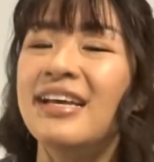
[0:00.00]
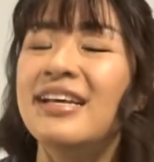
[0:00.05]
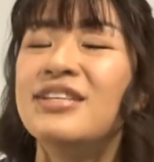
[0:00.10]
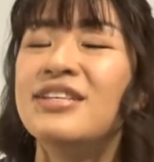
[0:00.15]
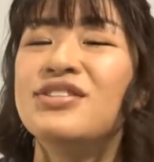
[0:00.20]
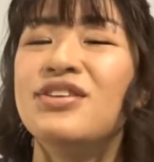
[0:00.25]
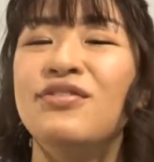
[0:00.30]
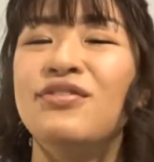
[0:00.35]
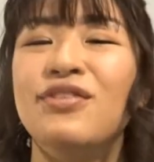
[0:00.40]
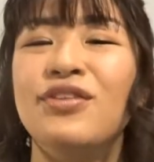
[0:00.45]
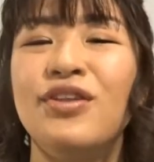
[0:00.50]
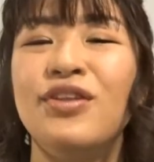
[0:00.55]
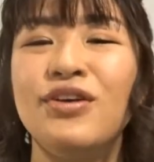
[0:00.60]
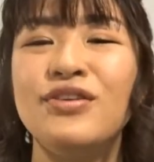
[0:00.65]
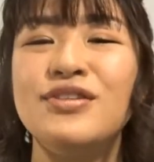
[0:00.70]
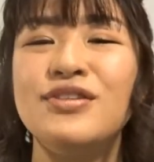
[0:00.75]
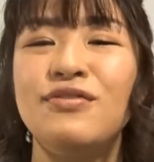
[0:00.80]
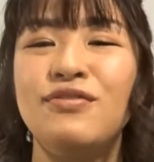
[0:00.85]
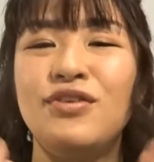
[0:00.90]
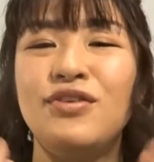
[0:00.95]
So for
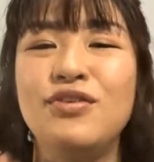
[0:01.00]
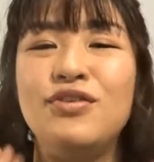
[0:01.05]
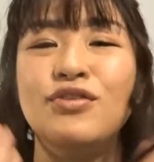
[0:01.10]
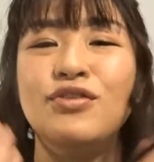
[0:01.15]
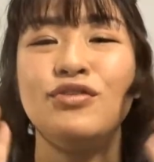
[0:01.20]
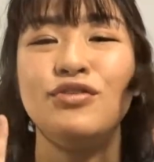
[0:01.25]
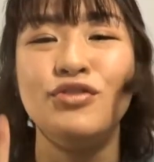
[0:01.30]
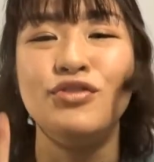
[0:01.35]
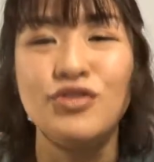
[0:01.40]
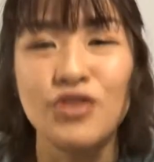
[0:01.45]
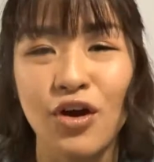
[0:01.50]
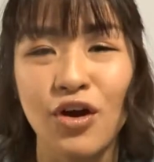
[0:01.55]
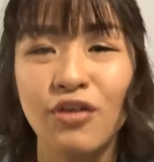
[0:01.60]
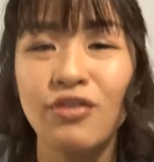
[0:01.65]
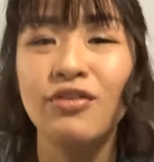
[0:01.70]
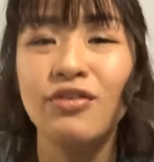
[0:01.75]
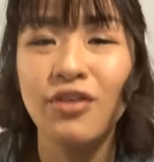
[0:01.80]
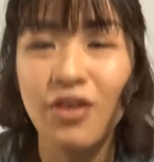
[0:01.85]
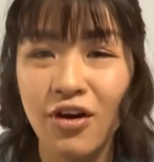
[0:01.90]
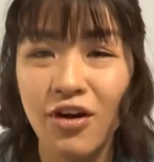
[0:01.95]
those of you who
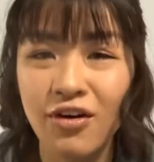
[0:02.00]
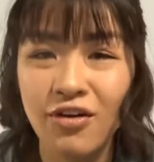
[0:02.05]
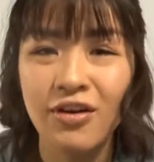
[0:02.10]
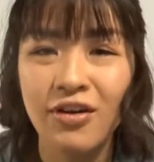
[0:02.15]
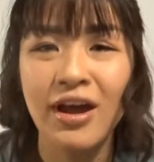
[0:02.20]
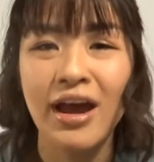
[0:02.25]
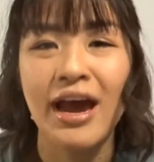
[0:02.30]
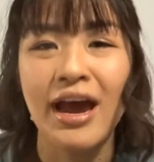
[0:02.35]
don't know,